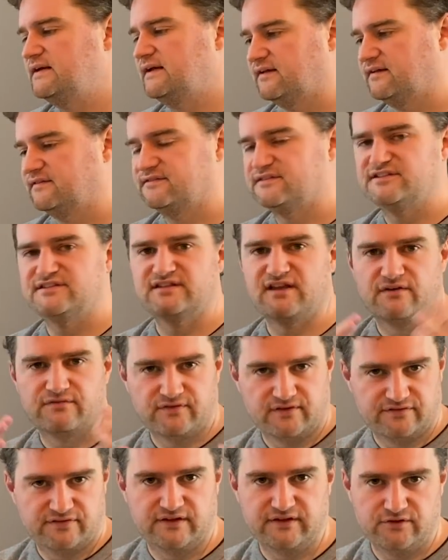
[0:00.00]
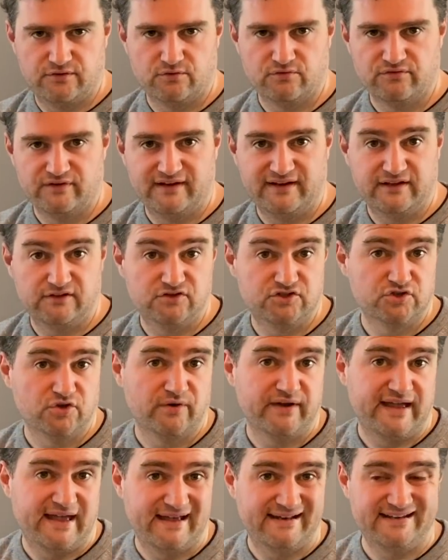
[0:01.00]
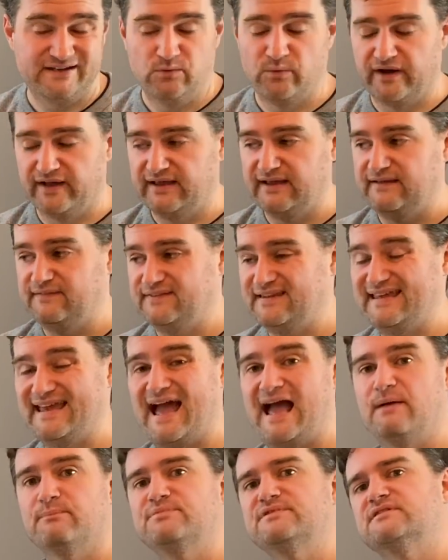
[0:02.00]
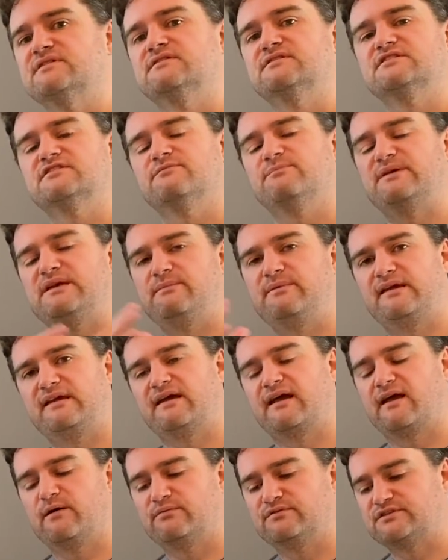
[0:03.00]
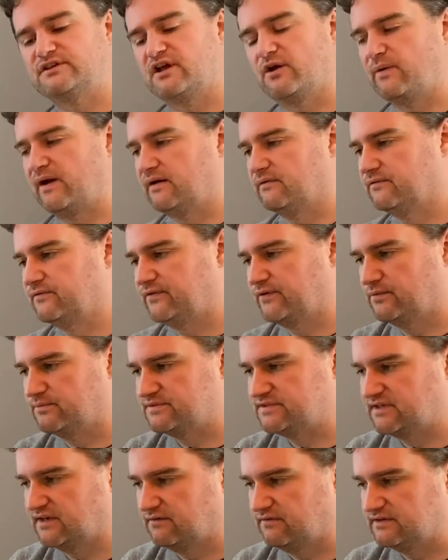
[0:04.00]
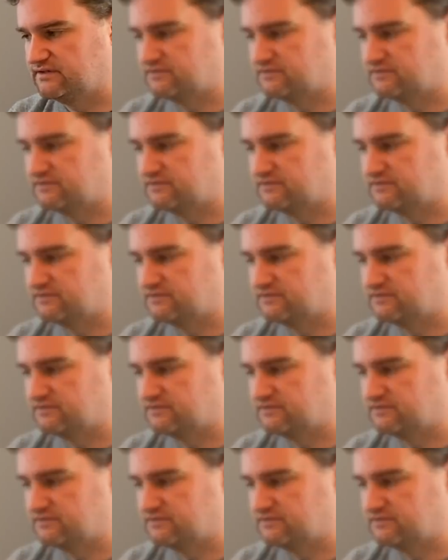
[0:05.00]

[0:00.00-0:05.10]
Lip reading: and stuff I think you'll really enjoy anyway, in the absence of me being able to go out and film Series